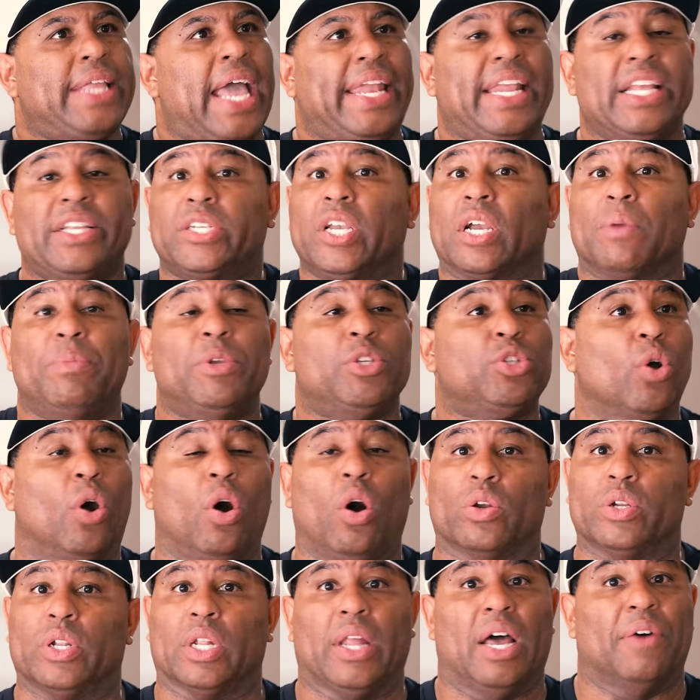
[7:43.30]
that it took me to a
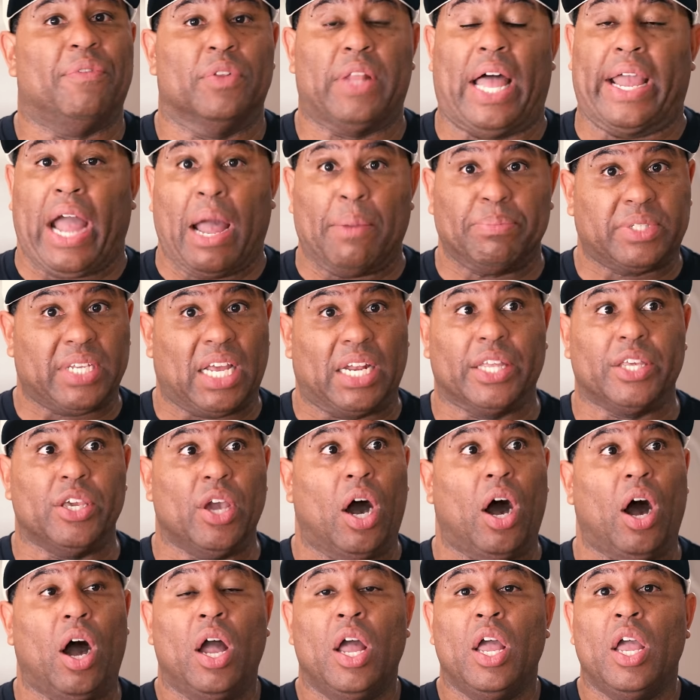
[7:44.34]
whole new level. Like, I'm telling
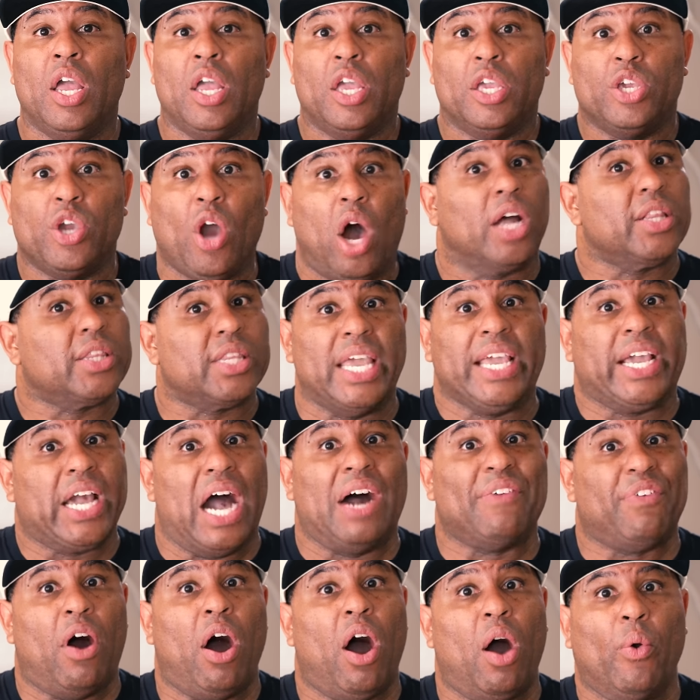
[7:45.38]
y'all, y'all think
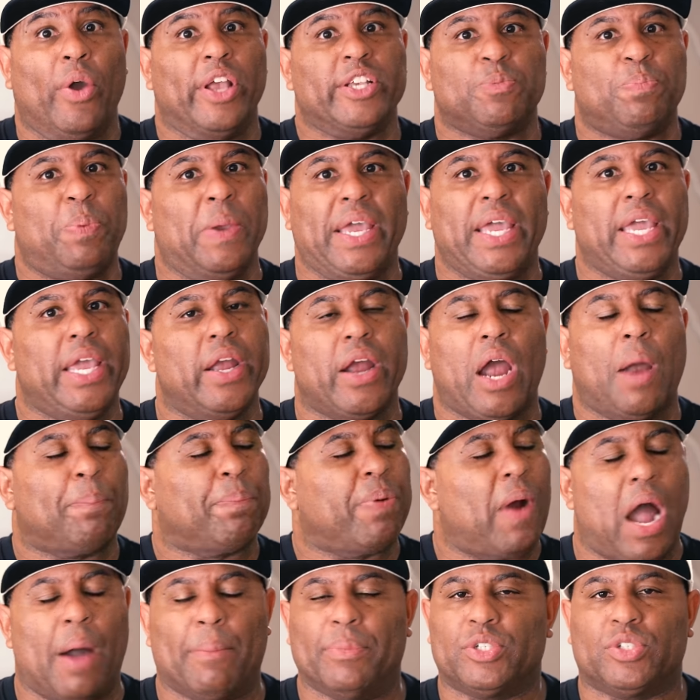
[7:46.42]
I've always been here. I
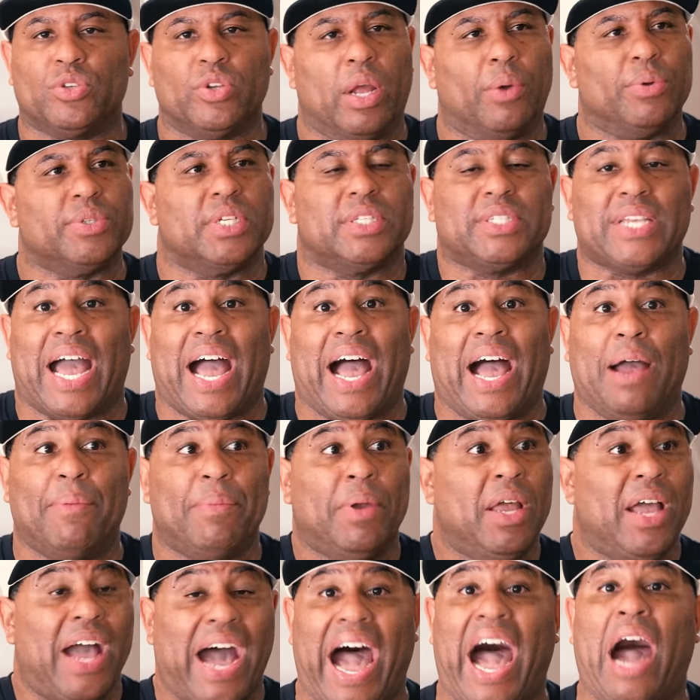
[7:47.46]
promise you, there was a time
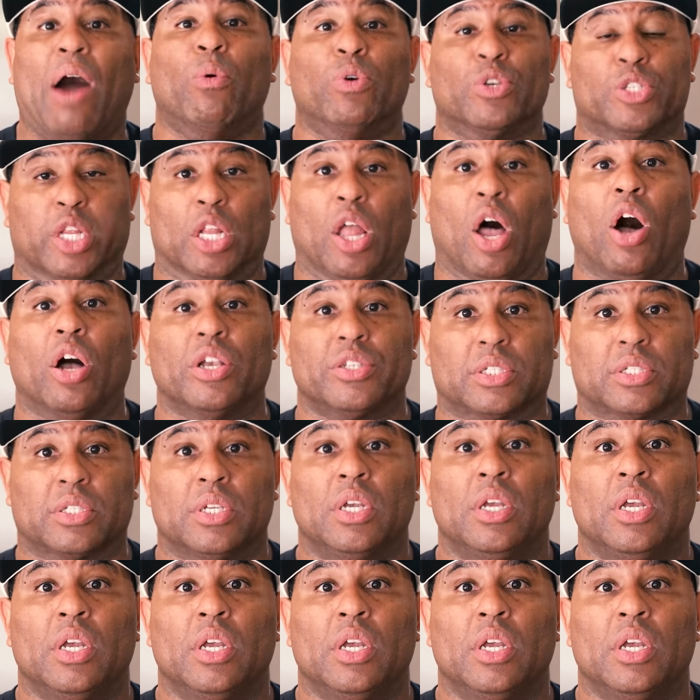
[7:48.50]
I was lost.